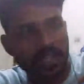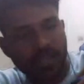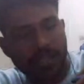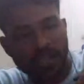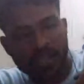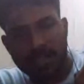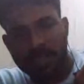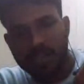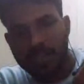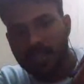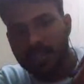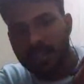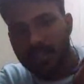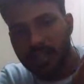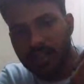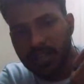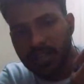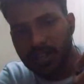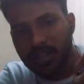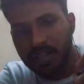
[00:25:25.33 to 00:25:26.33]
If we
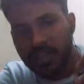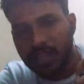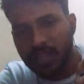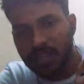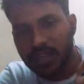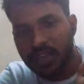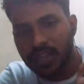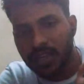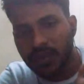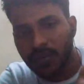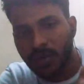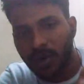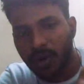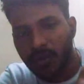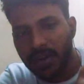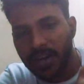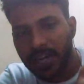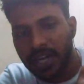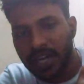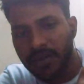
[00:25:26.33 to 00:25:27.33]
increase the drain
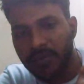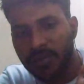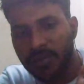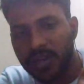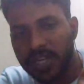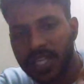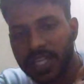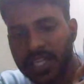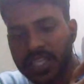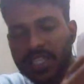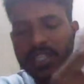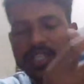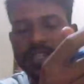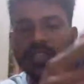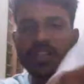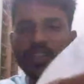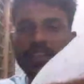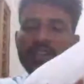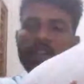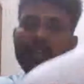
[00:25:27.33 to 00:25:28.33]
voltage,
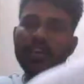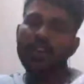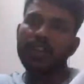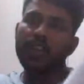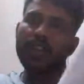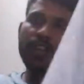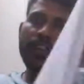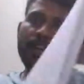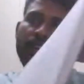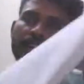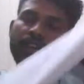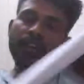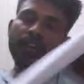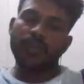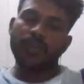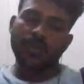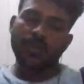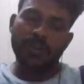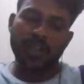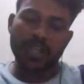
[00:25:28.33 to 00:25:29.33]
generally
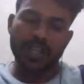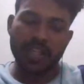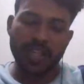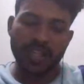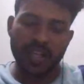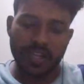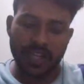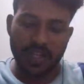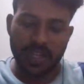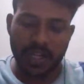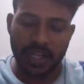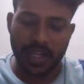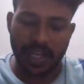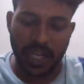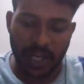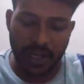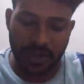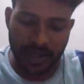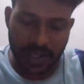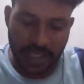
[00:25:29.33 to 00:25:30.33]
this
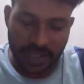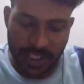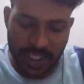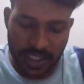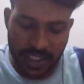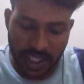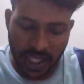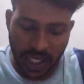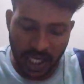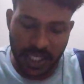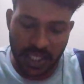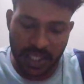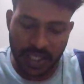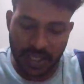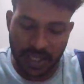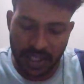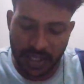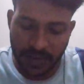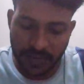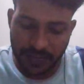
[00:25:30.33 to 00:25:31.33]
width
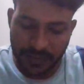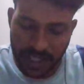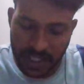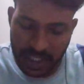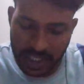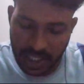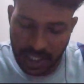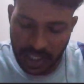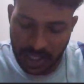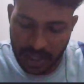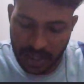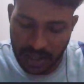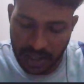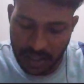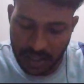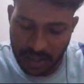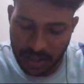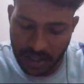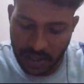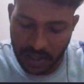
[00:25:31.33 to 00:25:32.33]
is the
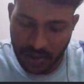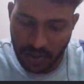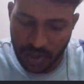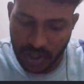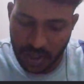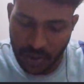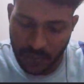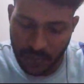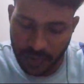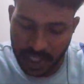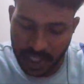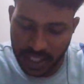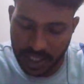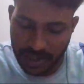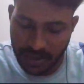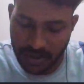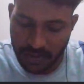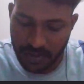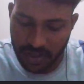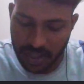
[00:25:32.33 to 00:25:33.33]
overdrive voltage.
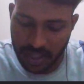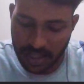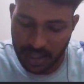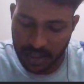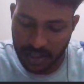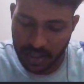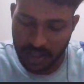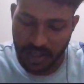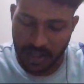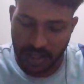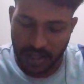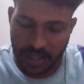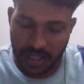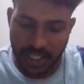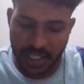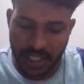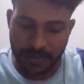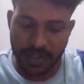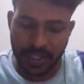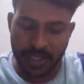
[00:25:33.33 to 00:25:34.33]

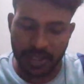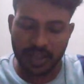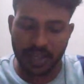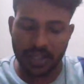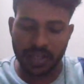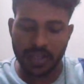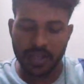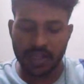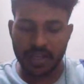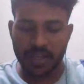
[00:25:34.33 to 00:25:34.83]
Okay, sir.